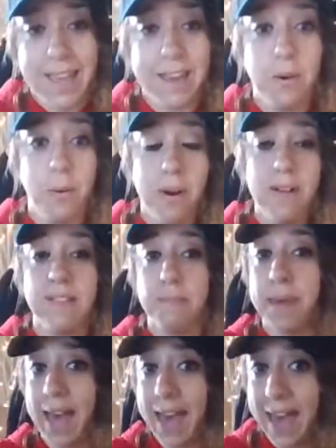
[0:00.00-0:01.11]
In order to
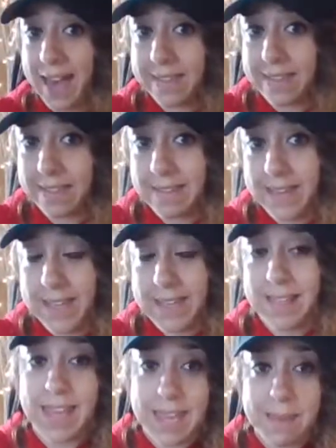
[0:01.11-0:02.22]
pass
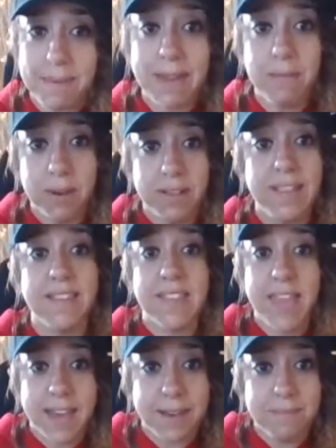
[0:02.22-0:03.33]
the AP World
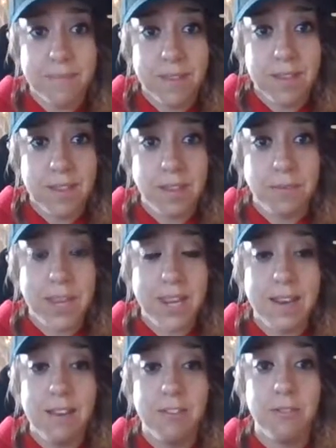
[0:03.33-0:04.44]
exam, you
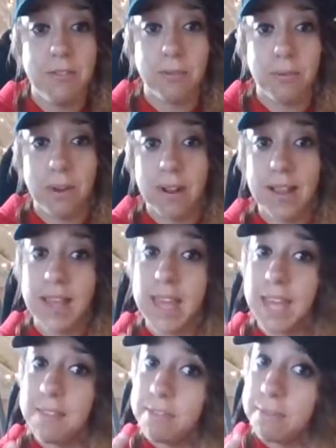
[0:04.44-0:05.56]
need to score
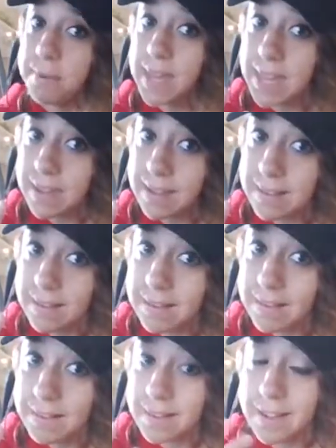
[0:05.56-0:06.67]
a 3.
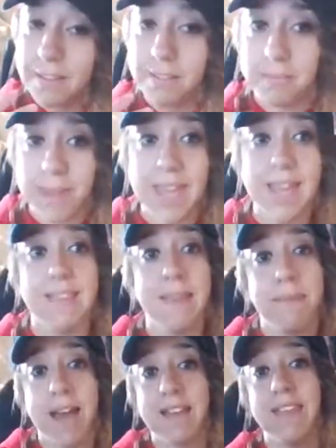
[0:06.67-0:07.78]
A 3 is a
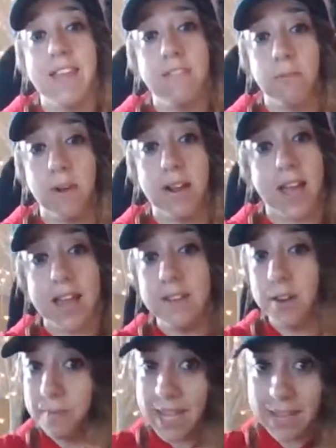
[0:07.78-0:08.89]
passing score. Now, I
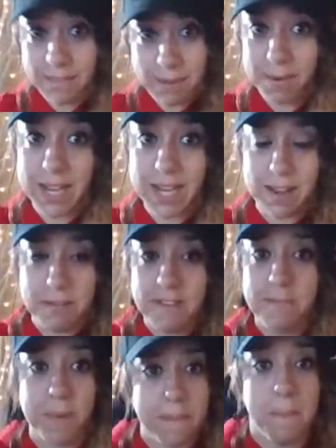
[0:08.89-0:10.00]
know many of you already know
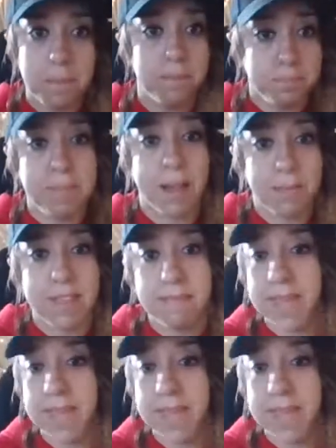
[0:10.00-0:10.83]
this, but bear with